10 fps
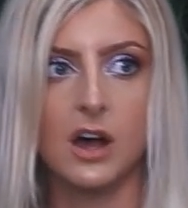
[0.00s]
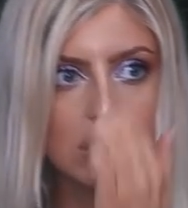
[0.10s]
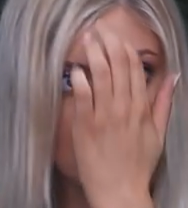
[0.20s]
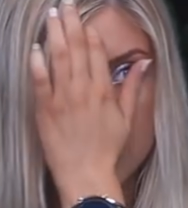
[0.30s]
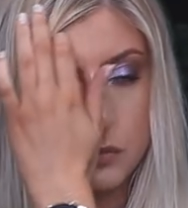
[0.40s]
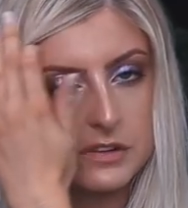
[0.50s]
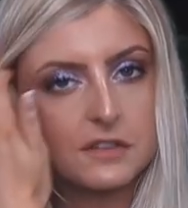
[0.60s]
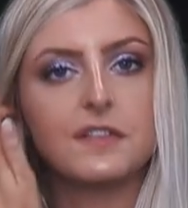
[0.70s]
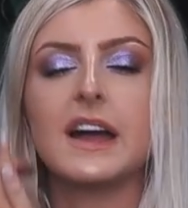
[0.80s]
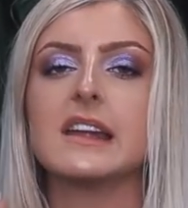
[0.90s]
a lot of what
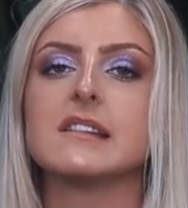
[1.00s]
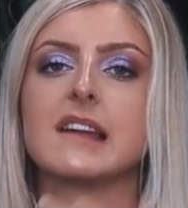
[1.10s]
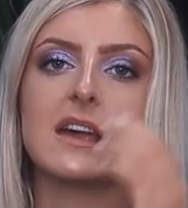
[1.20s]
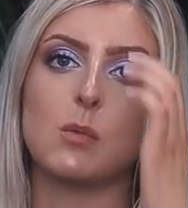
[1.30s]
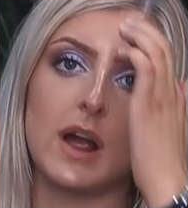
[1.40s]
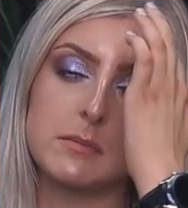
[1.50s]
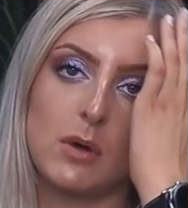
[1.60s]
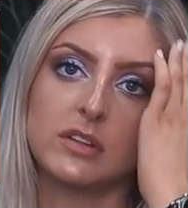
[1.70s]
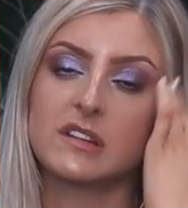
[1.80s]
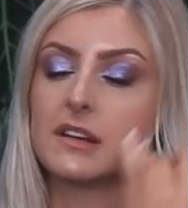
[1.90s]
defines a white
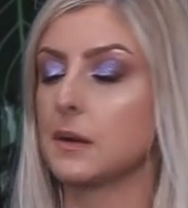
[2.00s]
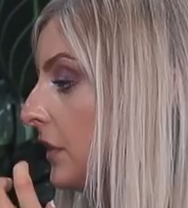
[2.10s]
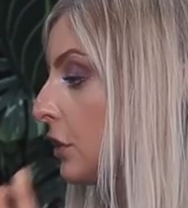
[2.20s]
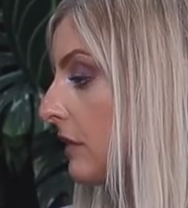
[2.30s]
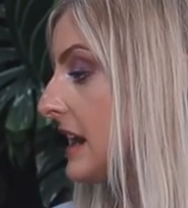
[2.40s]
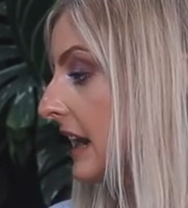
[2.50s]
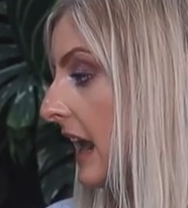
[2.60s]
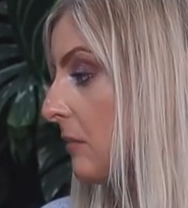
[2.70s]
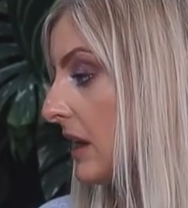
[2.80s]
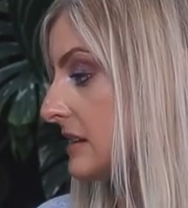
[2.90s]
monster. The green
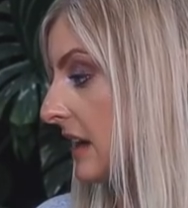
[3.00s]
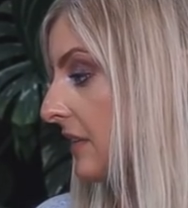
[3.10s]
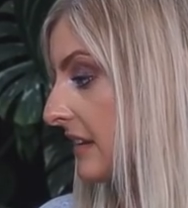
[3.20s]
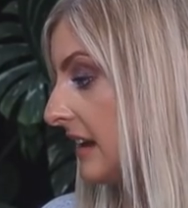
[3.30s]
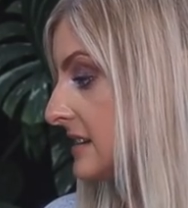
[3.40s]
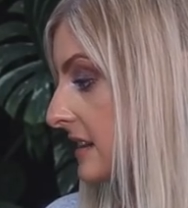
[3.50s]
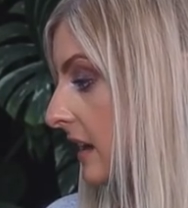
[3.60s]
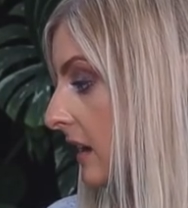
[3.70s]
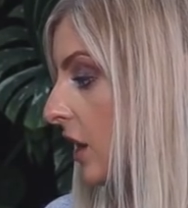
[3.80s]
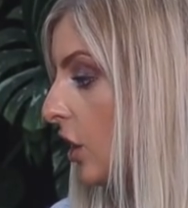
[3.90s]
came in down the
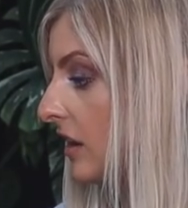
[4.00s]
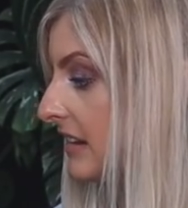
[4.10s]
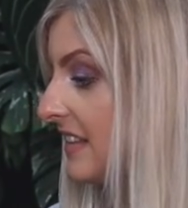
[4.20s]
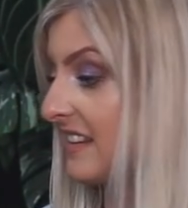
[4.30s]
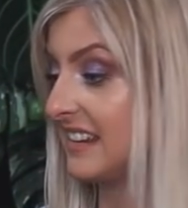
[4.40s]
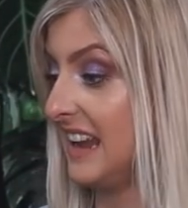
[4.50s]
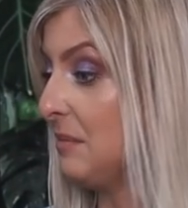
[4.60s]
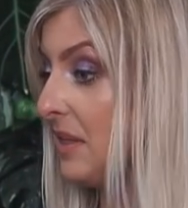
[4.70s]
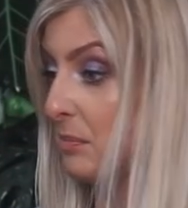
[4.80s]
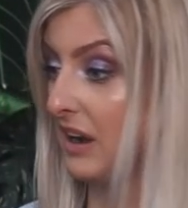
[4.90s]
center, and honestly, the stem
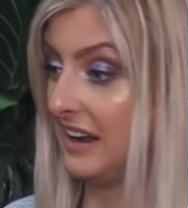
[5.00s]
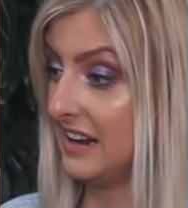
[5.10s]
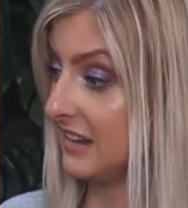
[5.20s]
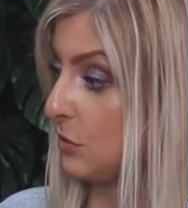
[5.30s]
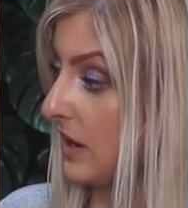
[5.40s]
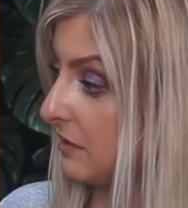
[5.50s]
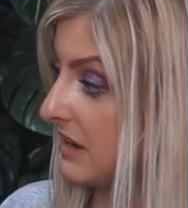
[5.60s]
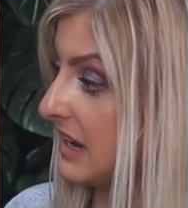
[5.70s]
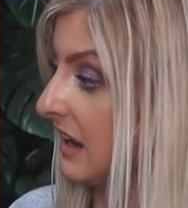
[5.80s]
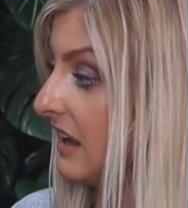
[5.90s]
of the plant is quite
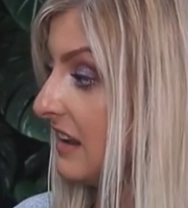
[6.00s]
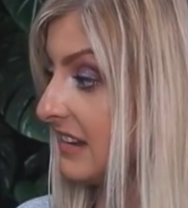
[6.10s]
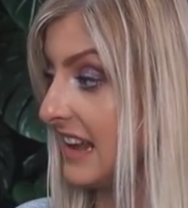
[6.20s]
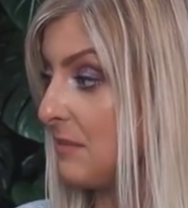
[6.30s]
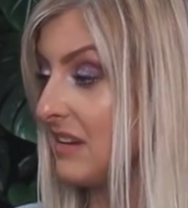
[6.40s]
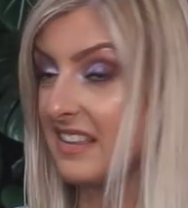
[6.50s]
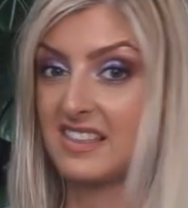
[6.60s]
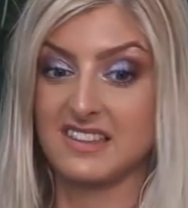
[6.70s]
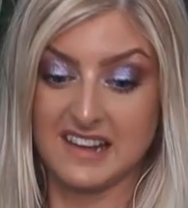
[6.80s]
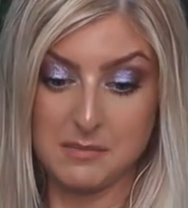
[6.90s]
green. Same as,
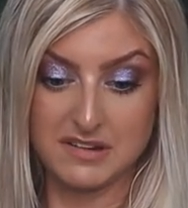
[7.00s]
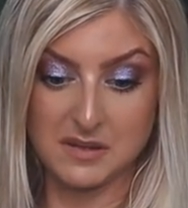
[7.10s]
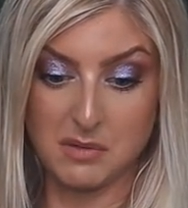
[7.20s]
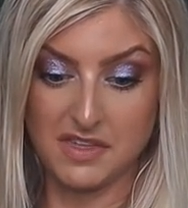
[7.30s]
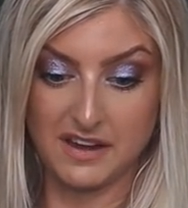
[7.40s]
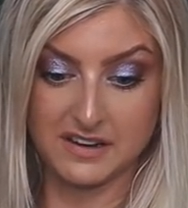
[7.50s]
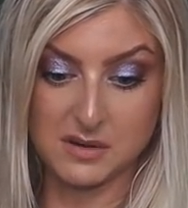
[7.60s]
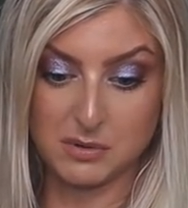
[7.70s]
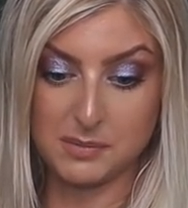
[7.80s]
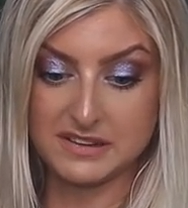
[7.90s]
same as the mother, you
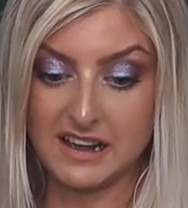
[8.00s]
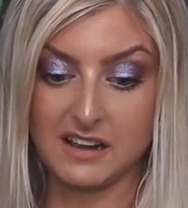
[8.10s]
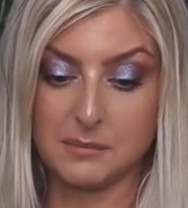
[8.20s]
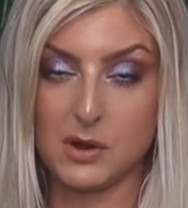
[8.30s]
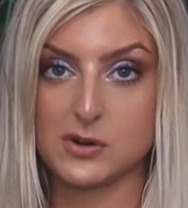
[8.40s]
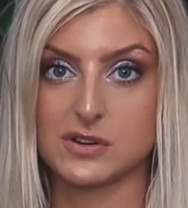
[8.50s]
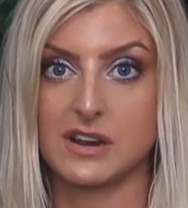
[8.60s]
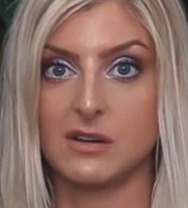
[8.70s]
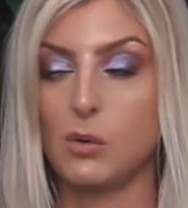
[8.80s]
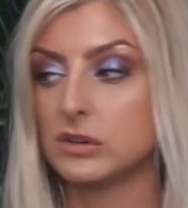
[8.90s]
can probably tell. I'm not
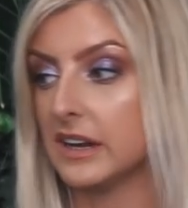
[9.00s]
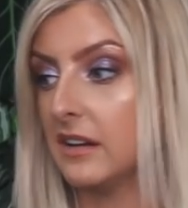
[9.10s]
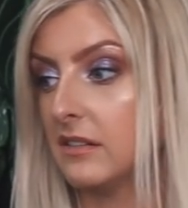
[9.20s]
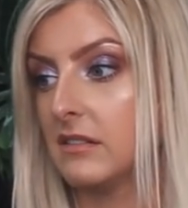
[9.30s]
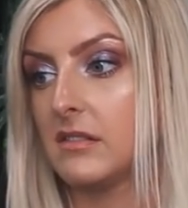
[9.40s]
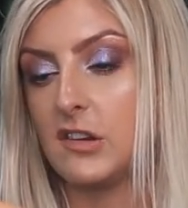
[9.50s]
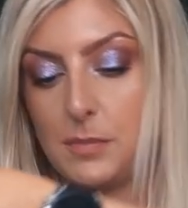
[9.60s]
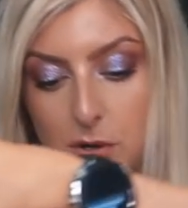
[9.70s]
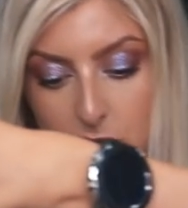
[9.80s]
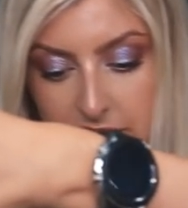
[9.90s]
holding it
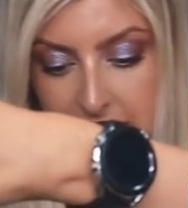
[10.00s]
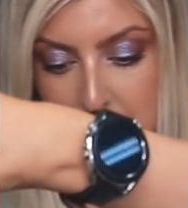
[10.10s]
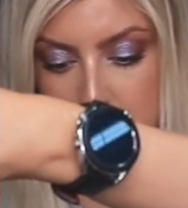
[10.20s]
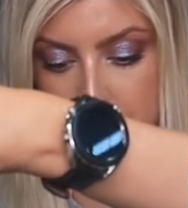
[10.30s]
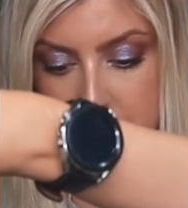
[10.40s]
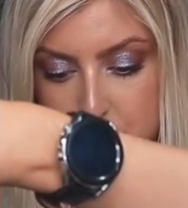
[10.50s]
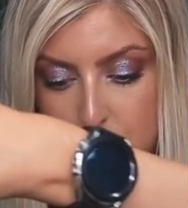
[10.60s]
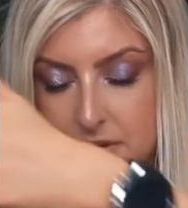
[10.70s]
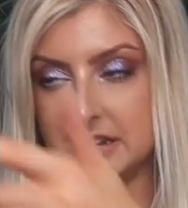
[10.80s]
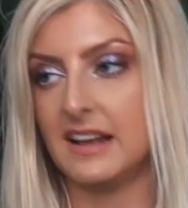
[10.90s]
super close to the camera, but you can
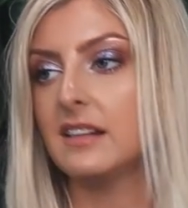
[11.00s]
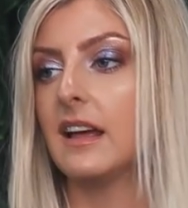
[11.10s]
probably tell